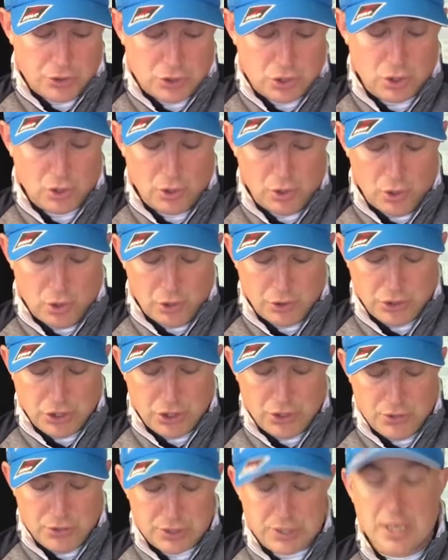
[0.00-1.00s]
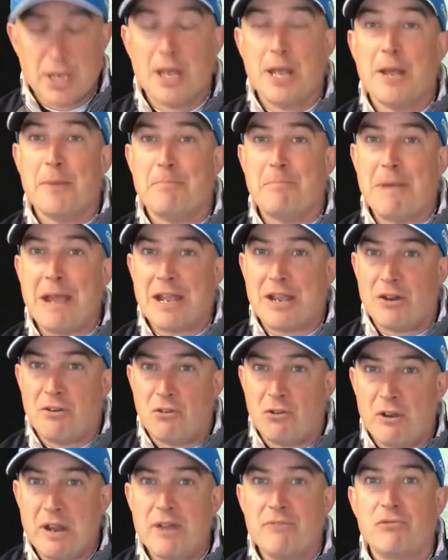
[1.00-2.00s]
tour news,
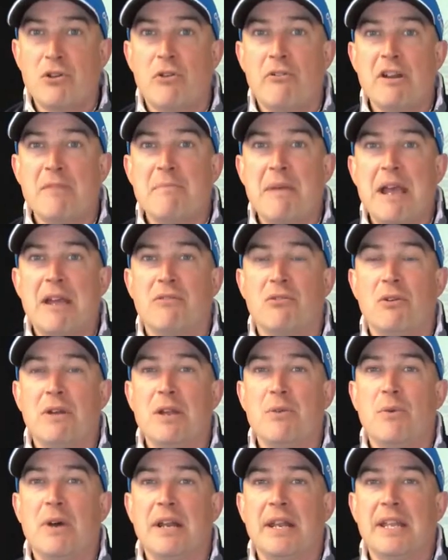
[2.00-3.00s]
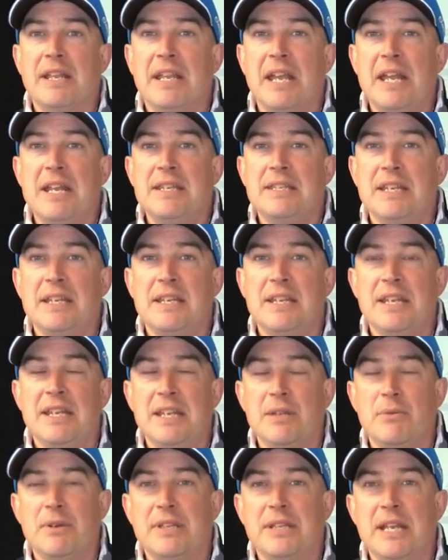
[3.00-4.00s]
Rory McIlroy won again, didn't he?
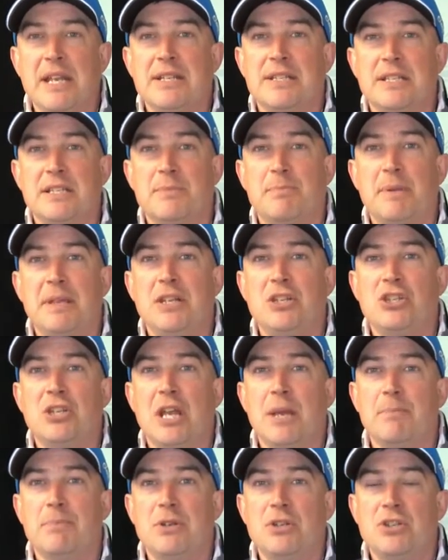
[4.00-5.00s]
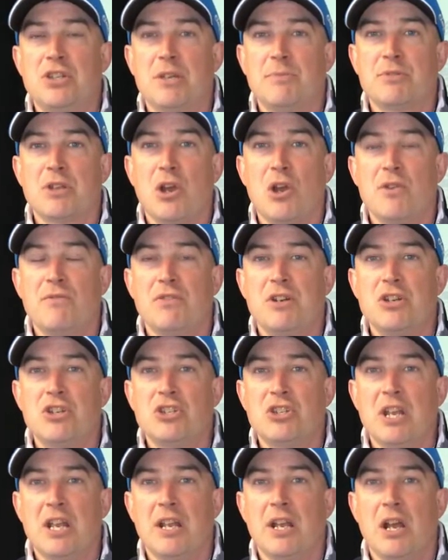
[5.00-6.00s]
He won the HSB Championships over in
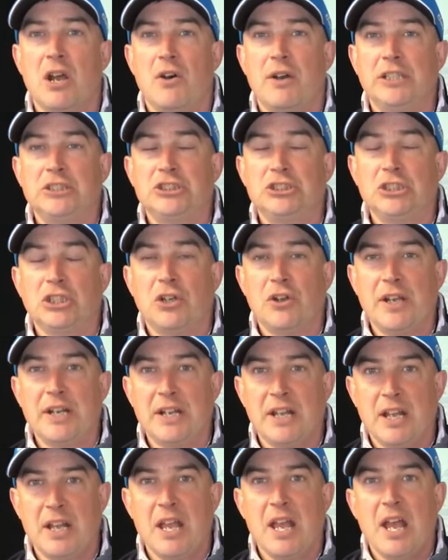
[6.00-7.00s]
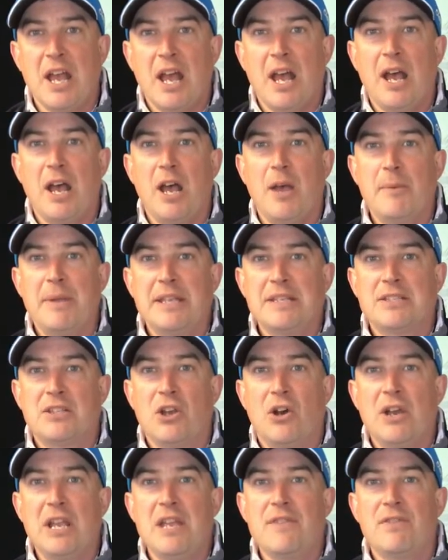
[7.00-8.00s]
Shanghai, China. He's
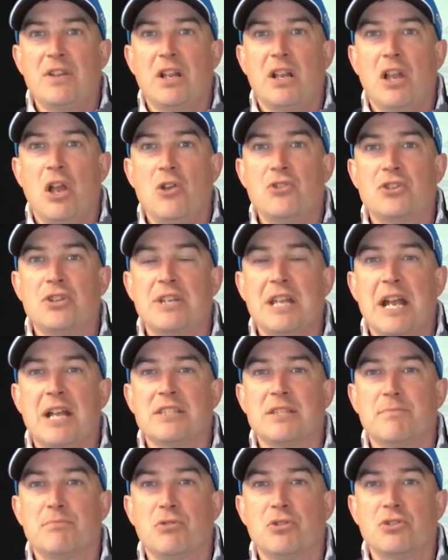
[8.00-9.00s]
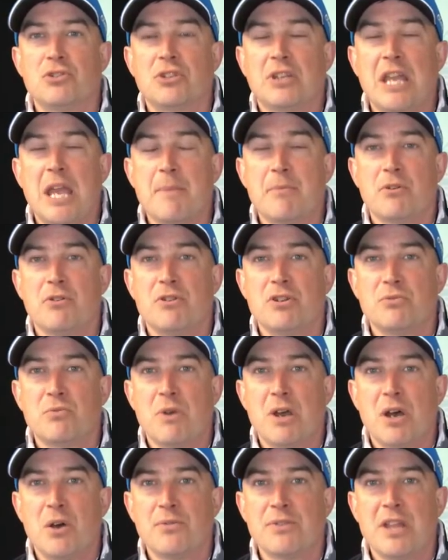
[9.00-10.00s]
got even closer now to Brooks Koepka as
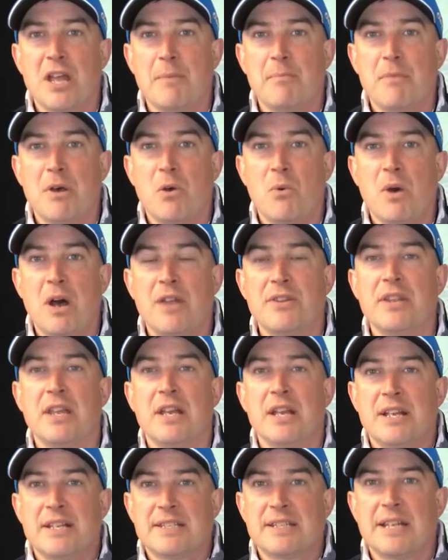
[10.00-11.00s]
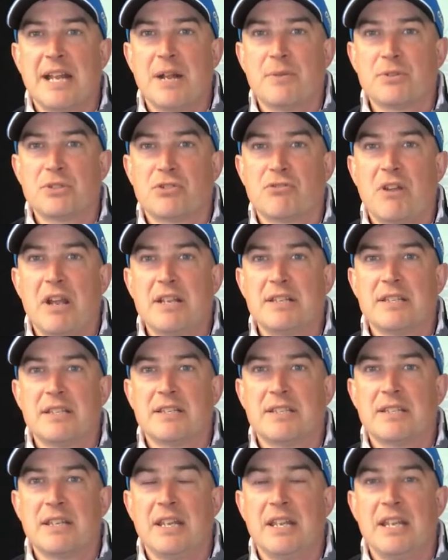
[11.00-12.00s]
well, number one. So that was great to
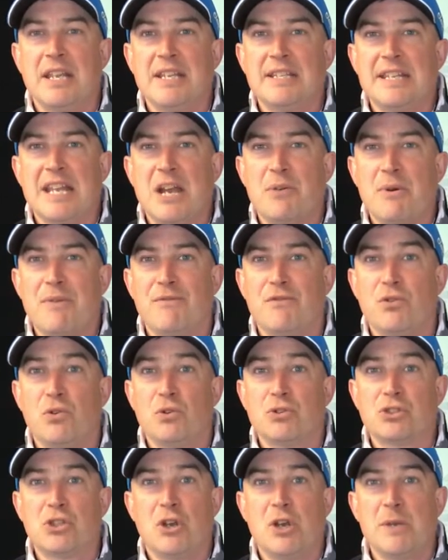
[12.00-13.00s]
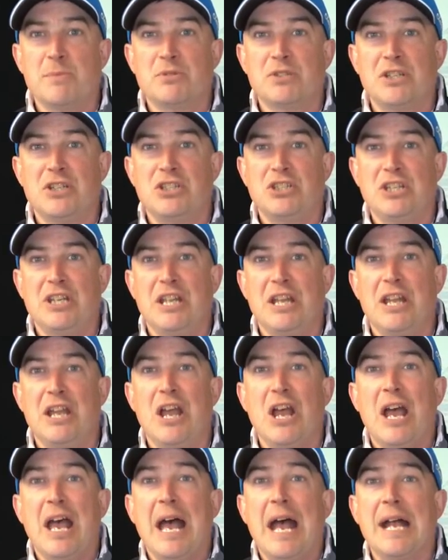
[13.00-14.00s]
see. He's now won 4 times this year
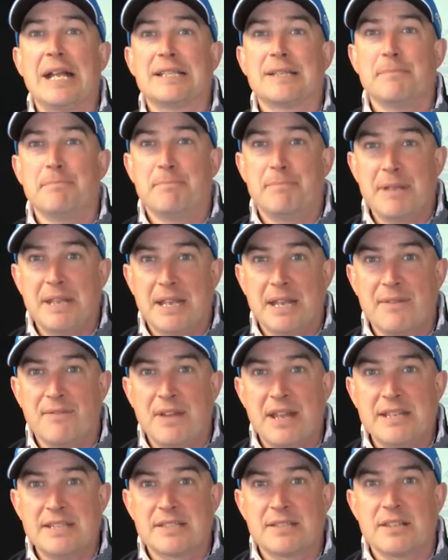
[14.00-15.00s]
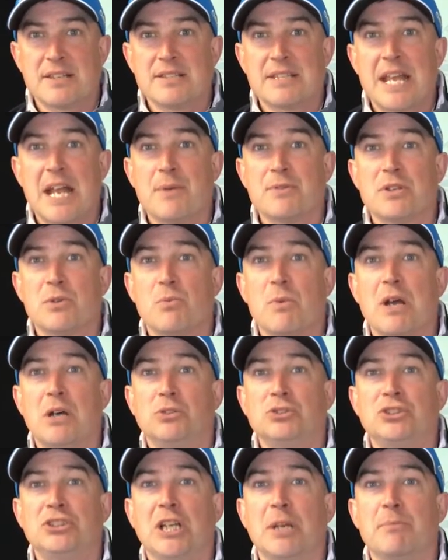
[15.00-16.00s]
at some big events, because that was a
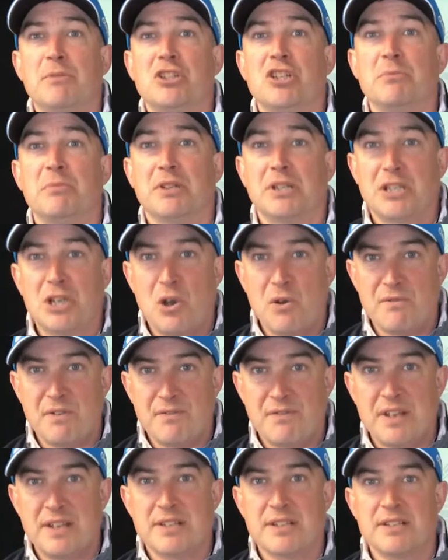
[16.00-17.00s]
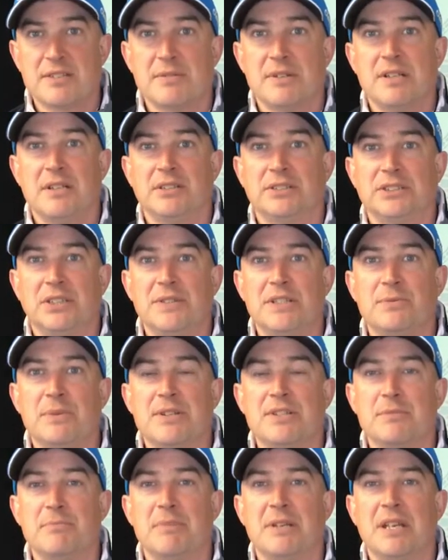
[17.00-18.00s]
World Championship of Golf event as well. So he's
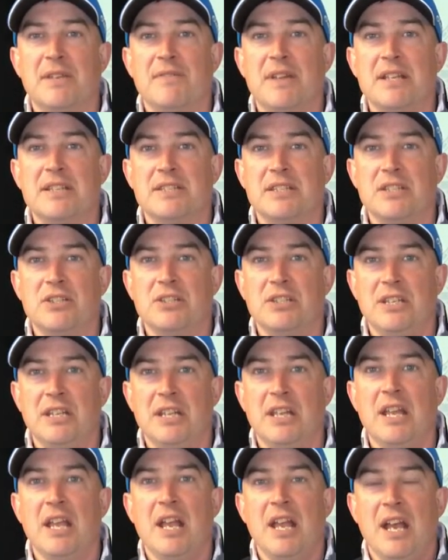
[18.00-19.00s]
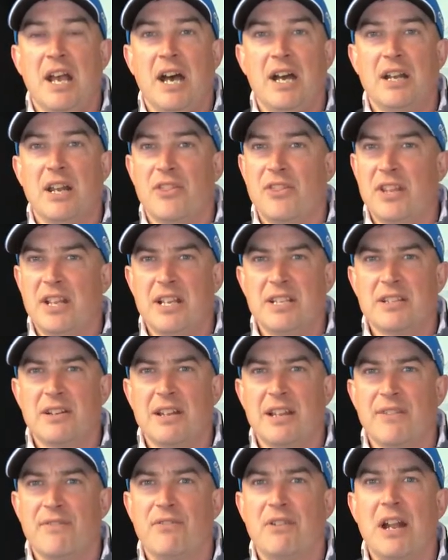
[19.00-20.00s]
won some big events this year, and I think he's
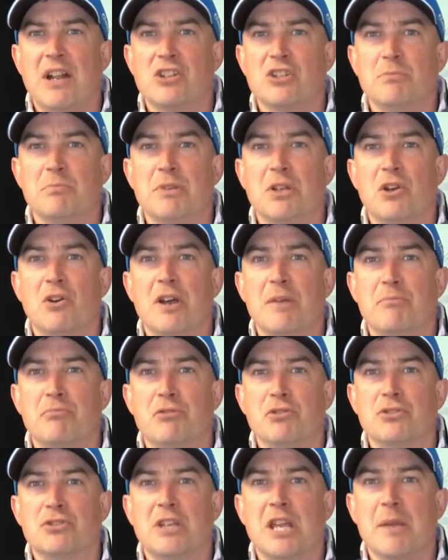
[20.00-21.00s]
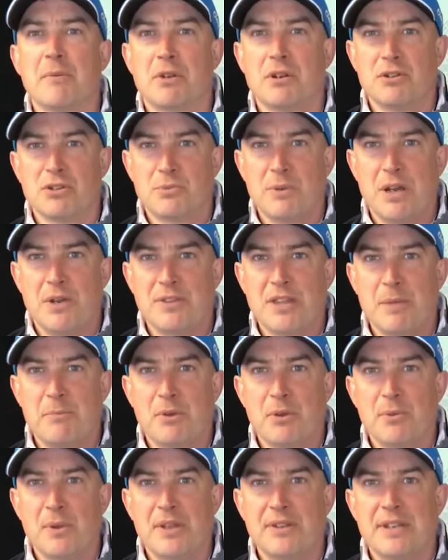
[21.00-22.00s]
only a fraction behind Brooks Koepka as well,
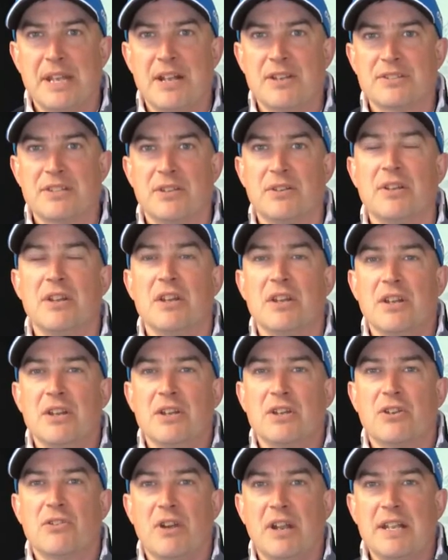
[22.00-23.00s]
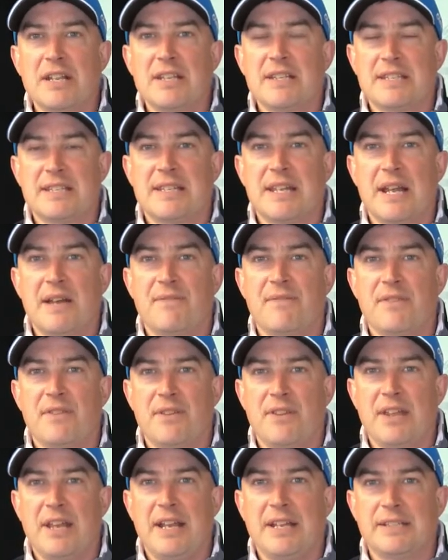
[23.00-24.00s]
number one now. So great stuff,
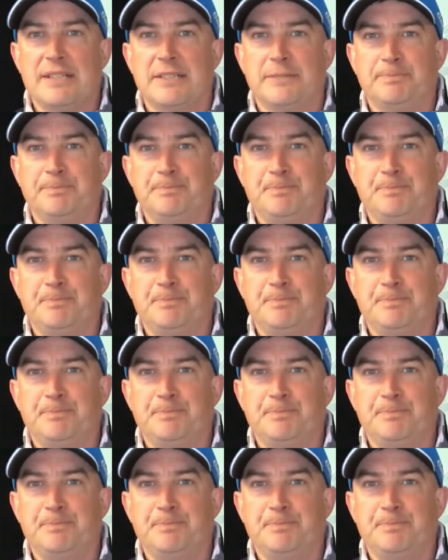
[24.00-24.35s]
that.